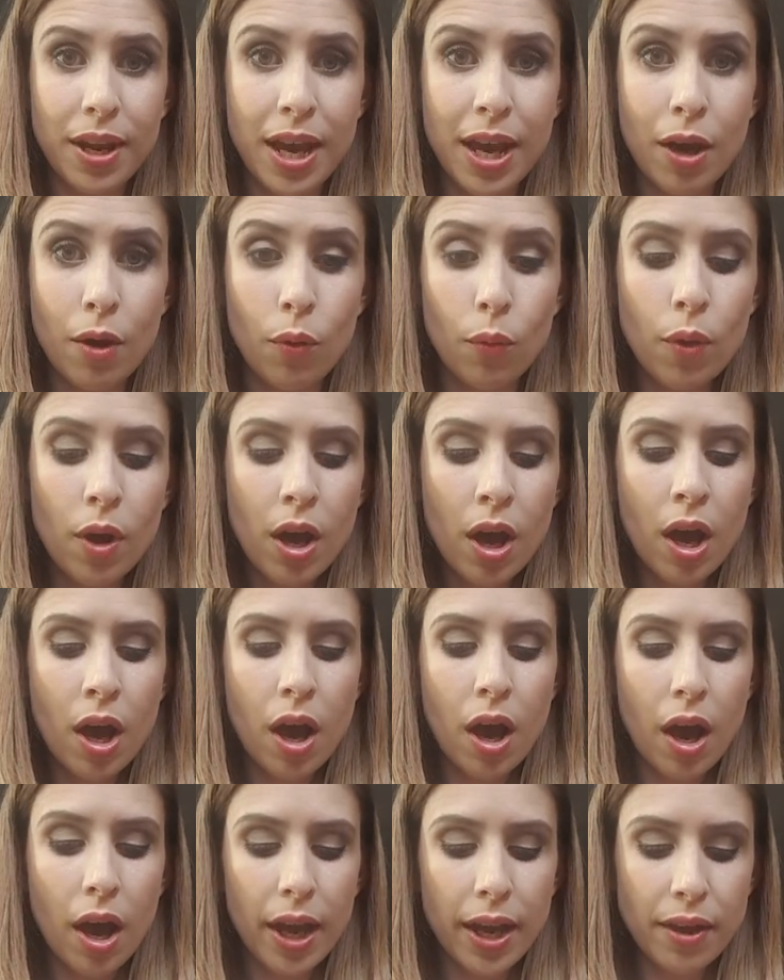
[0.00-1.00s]
Now,
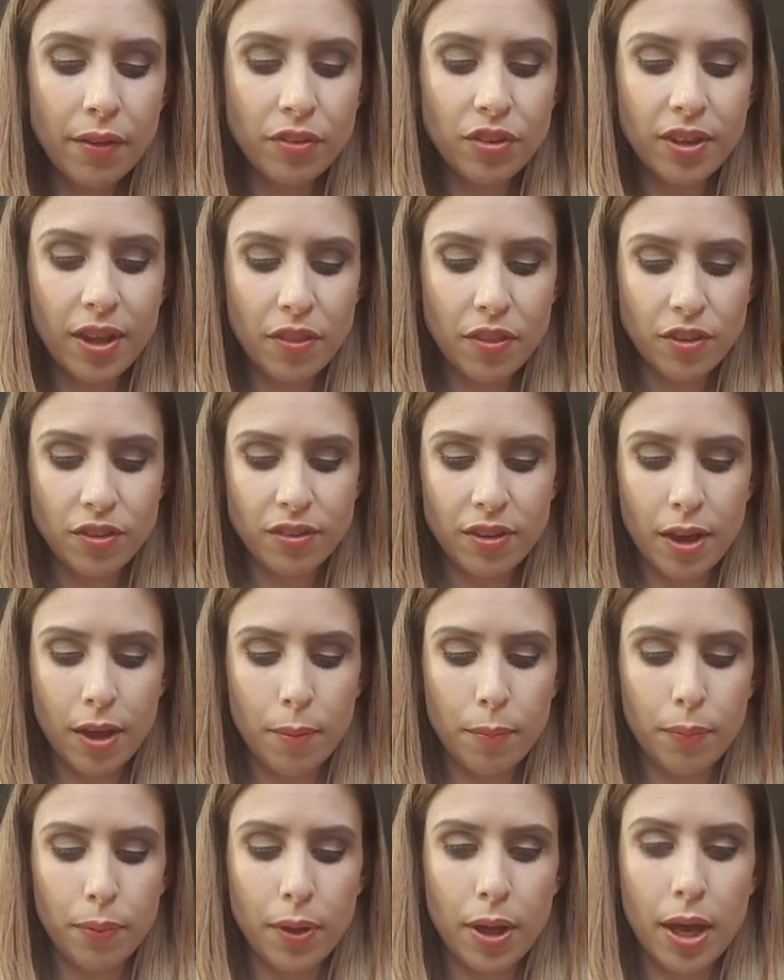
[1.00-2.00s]
I have set this
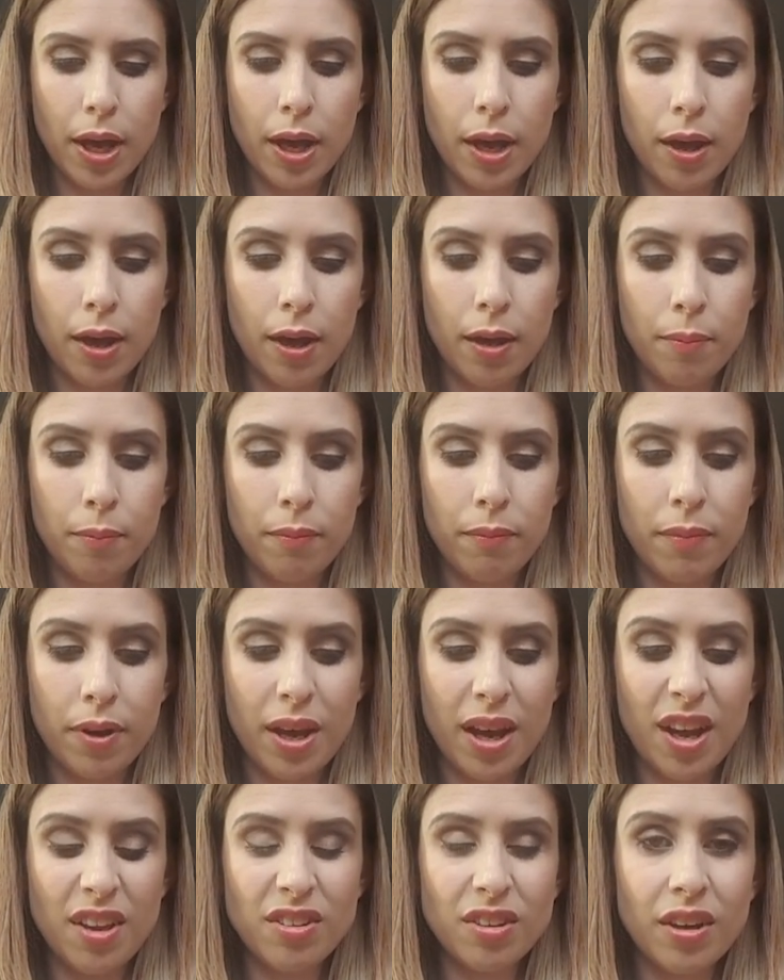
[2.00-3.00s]
up
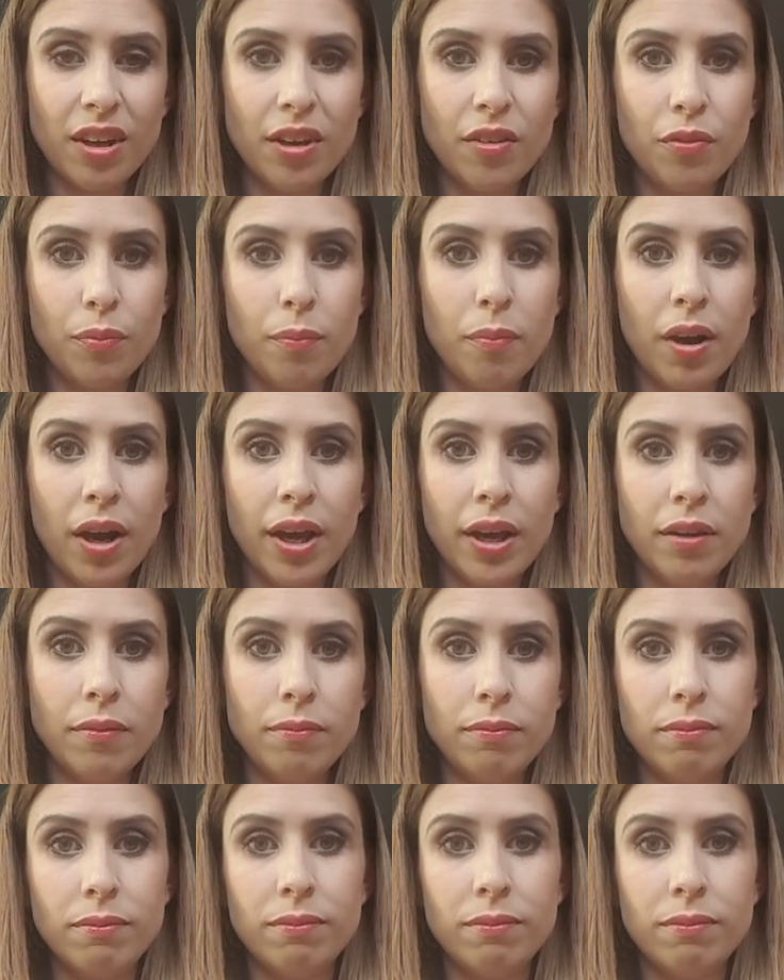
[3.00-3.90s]
as kind of my